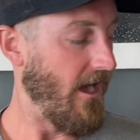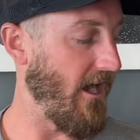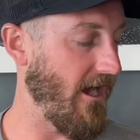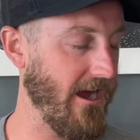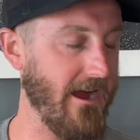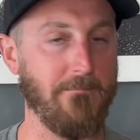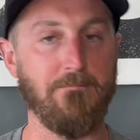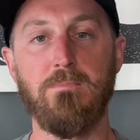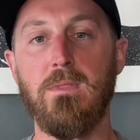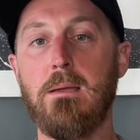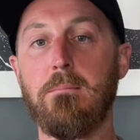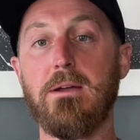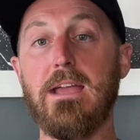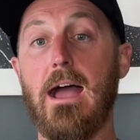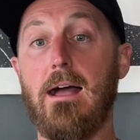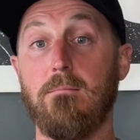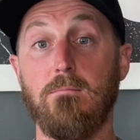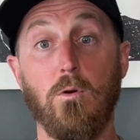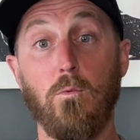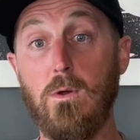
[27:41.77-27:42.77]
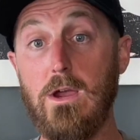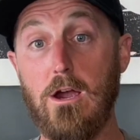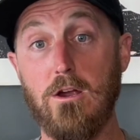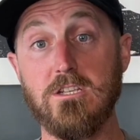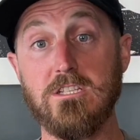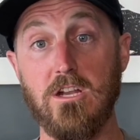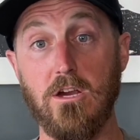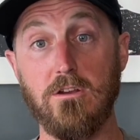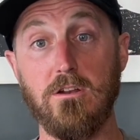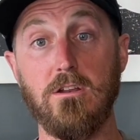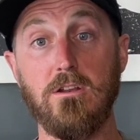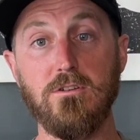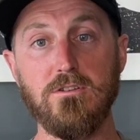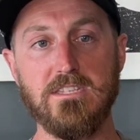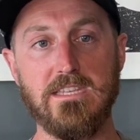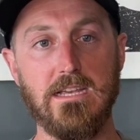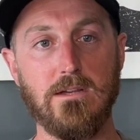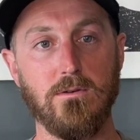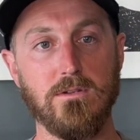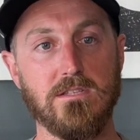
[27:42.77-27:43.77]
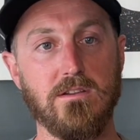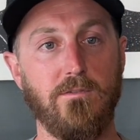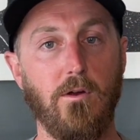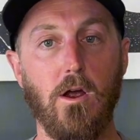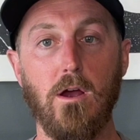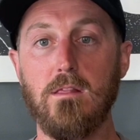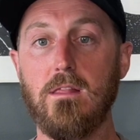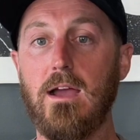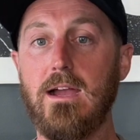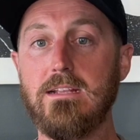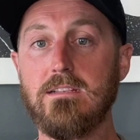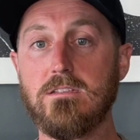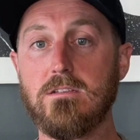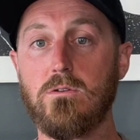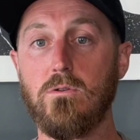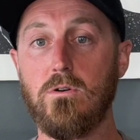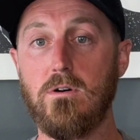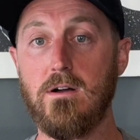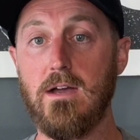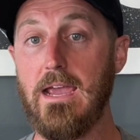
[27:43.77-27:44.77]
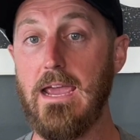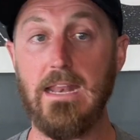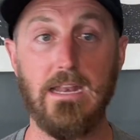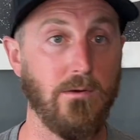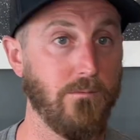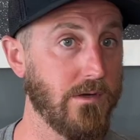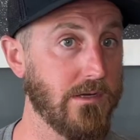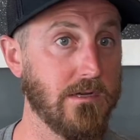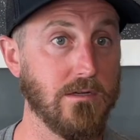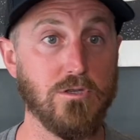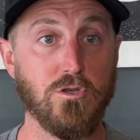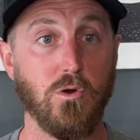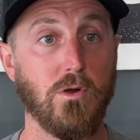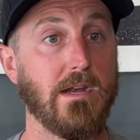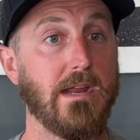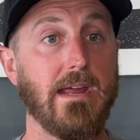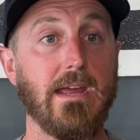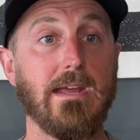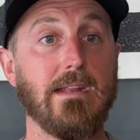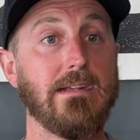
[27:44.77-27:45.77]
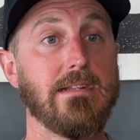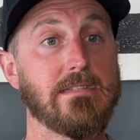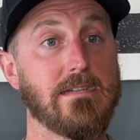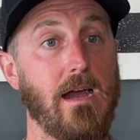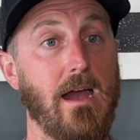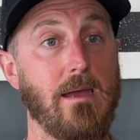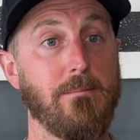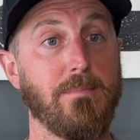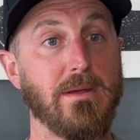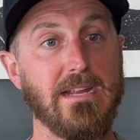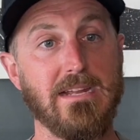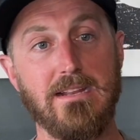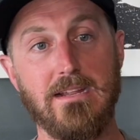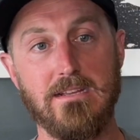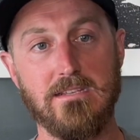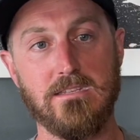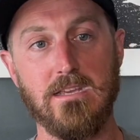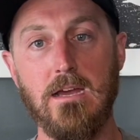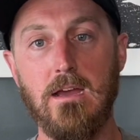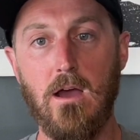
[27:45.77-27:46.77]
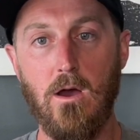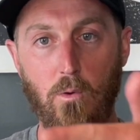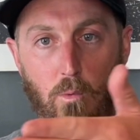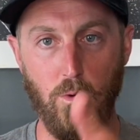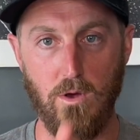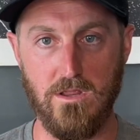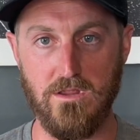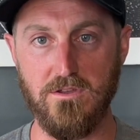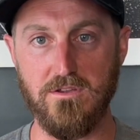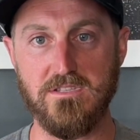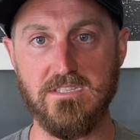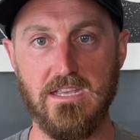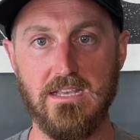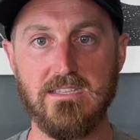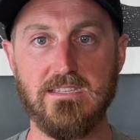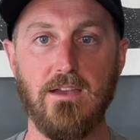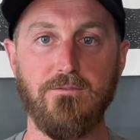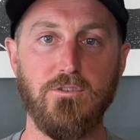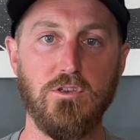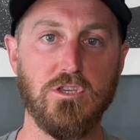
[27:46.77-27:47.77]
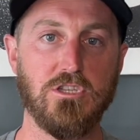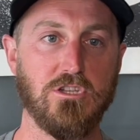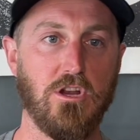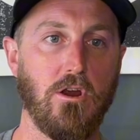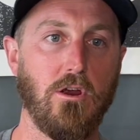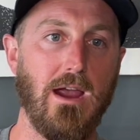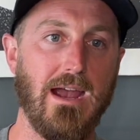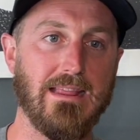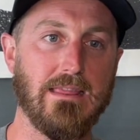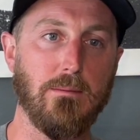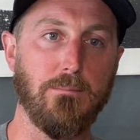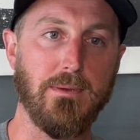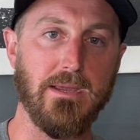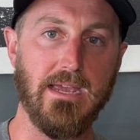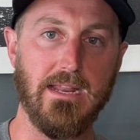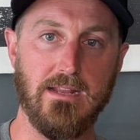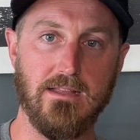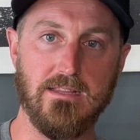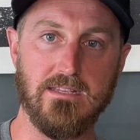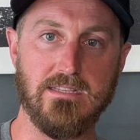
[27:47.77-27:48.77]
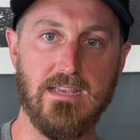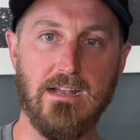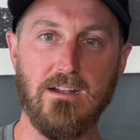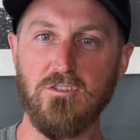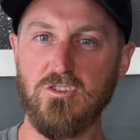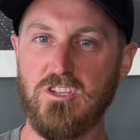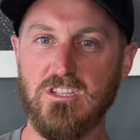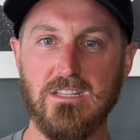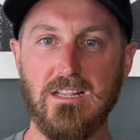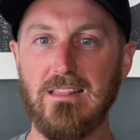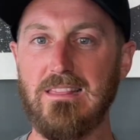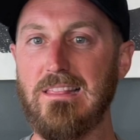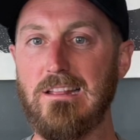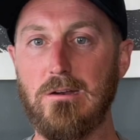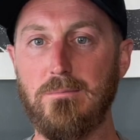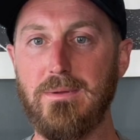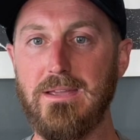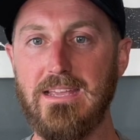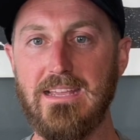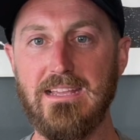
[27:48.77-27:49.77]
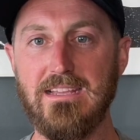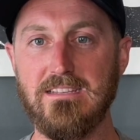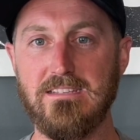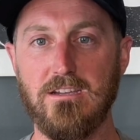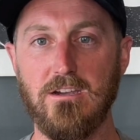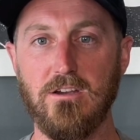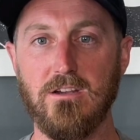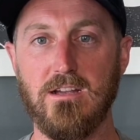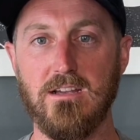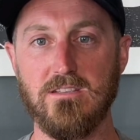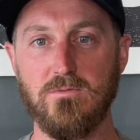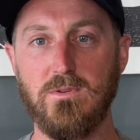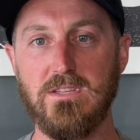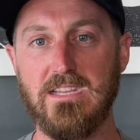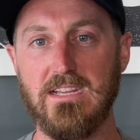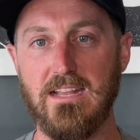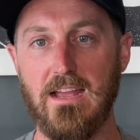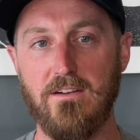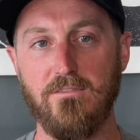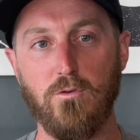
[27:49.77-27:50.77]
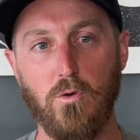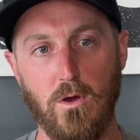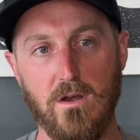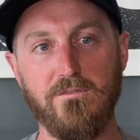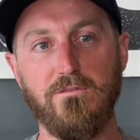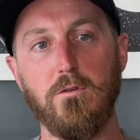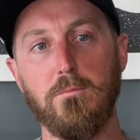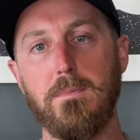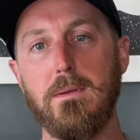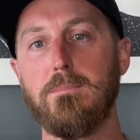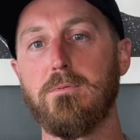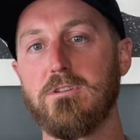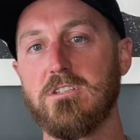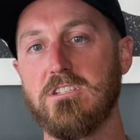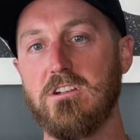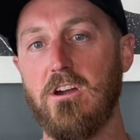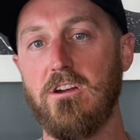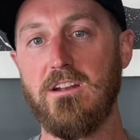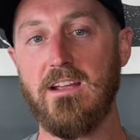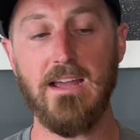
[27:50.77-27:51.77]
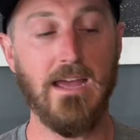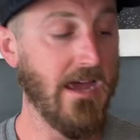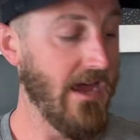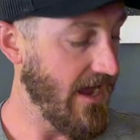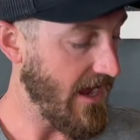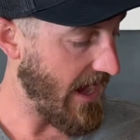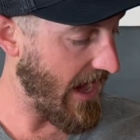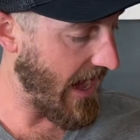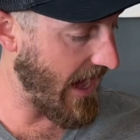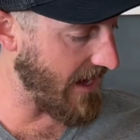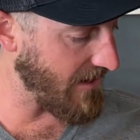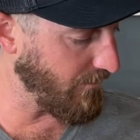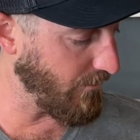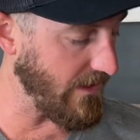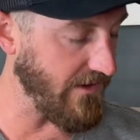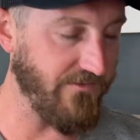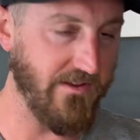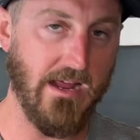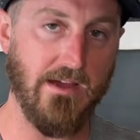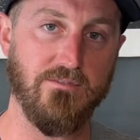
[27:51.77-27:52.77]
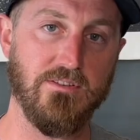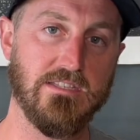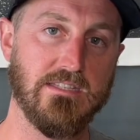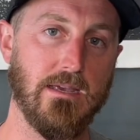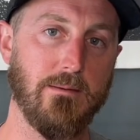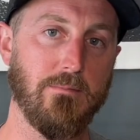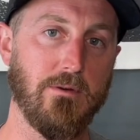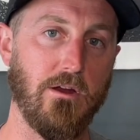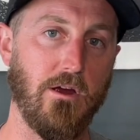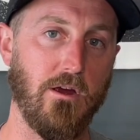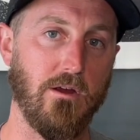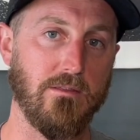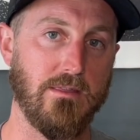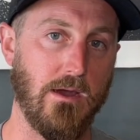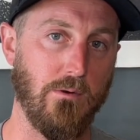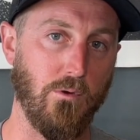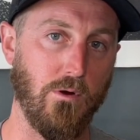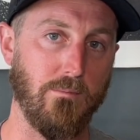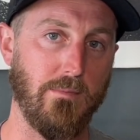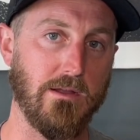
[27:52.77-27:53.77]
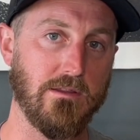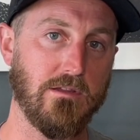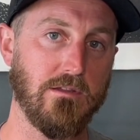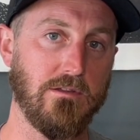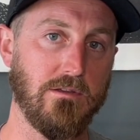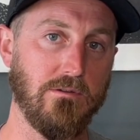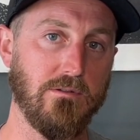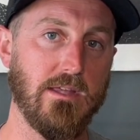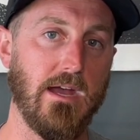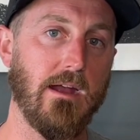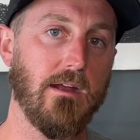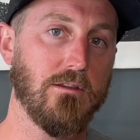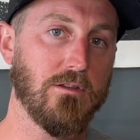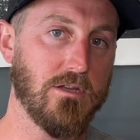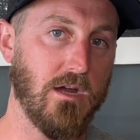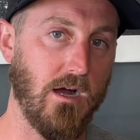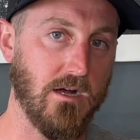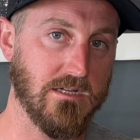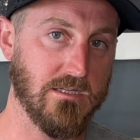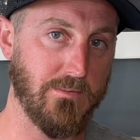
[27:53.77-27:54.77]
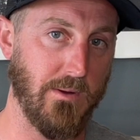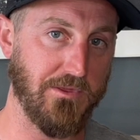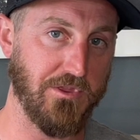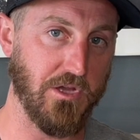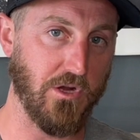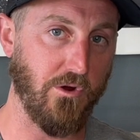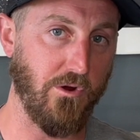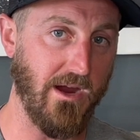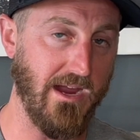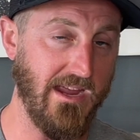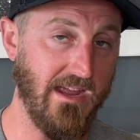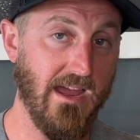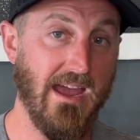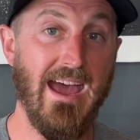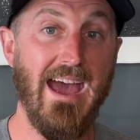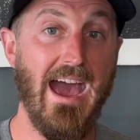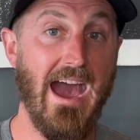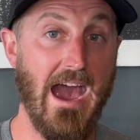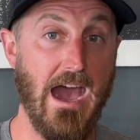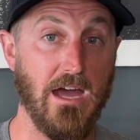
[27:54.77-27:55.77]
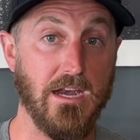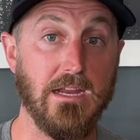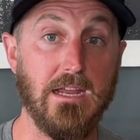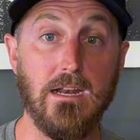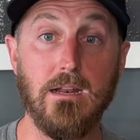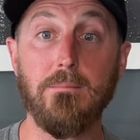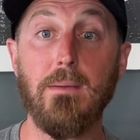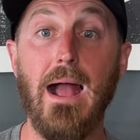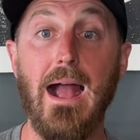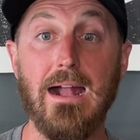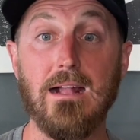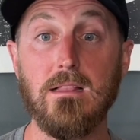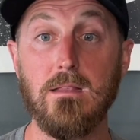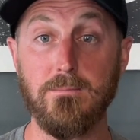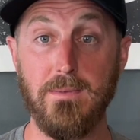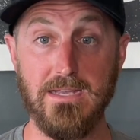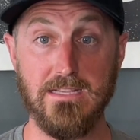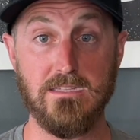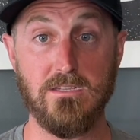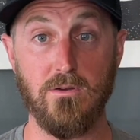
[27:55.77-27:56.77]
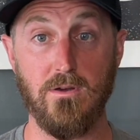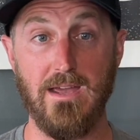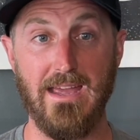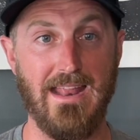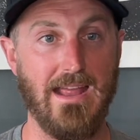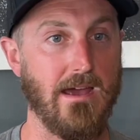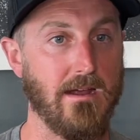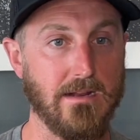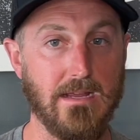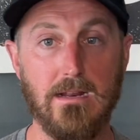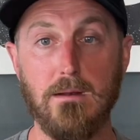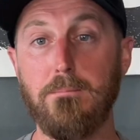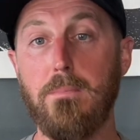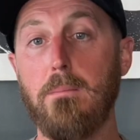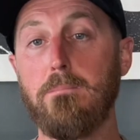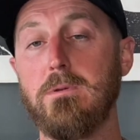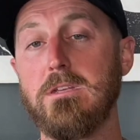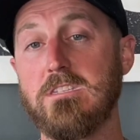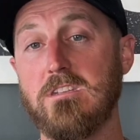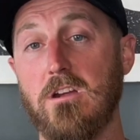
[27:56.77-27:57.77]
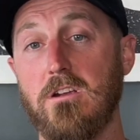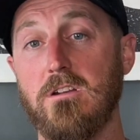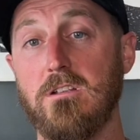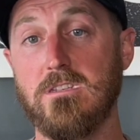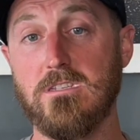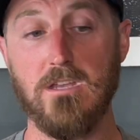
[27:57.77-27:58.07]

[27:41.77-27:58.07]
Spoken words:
All right, but yeah, we are starting a new sequence of our online school. Anyone can join at any time, but it is one of those things that if you start at the beginning of the cycle, it's just a little bit easier because we tend to have quite a few people starting. And we even have a seminar that we're about to do that talks about the crate, how to get them acclimated to it, and how to get a puppy started.